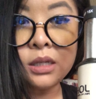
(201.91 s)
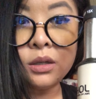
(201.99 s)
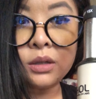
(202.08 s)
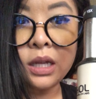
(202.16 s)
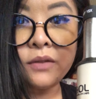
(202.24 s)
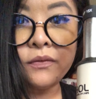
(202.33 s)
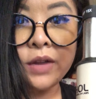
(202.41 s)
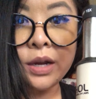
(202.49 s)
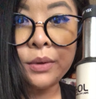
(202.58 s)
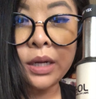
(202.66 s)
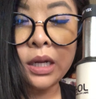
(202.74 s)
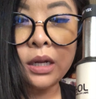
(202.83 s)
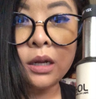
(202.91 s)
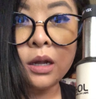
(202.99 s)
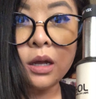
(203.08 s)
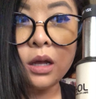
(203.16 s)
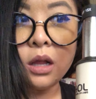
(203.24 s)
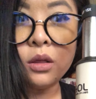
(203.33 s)
It looked like
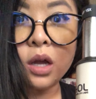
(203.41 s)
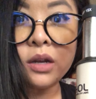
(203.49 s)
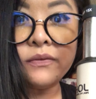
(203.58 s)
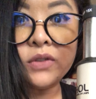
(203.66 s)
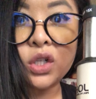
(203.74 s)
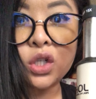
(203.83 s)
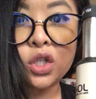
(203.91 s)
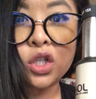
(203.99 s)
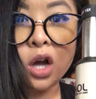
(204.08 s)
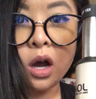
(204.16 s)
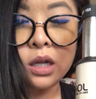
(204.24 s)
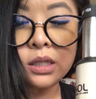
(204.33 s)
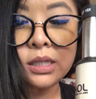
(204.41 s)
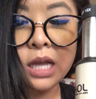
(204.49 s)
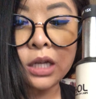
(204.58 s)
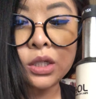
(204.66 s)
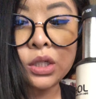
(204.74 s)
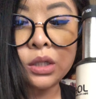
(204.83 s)
a lot of dots,
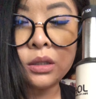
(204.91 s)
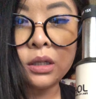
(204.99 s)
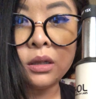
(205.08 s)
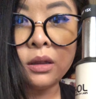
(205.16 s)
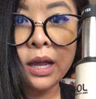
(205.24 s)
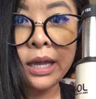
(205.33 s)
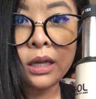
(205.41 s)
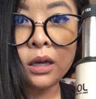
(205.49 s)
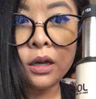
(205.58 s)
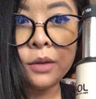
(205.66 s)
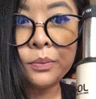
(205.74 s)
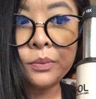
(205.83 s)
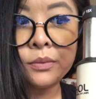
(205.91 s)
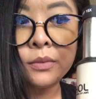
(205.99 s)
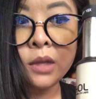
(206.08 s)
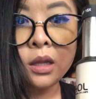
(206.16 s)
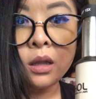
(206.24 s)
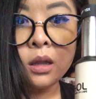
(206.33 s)
actually, like a
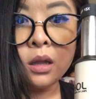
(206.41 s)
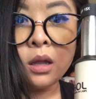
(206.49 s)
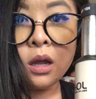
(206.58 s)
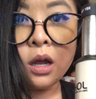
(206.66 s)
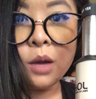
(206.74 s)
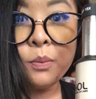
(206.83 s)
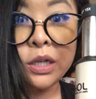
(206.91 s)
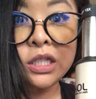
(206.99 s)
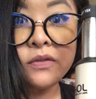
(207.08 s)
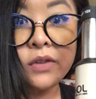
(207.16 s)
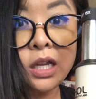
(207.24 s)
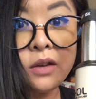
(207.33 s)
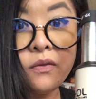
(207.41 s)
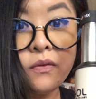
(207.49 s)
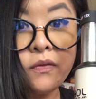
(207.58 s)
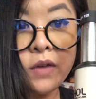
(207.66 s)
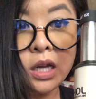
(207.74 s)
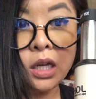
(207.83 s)
bunch of
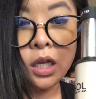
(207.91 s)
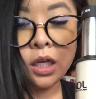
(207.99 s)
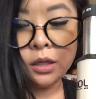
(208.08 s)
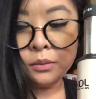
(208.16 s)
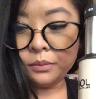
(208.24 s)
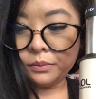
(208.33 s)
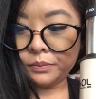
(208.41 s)
confetti.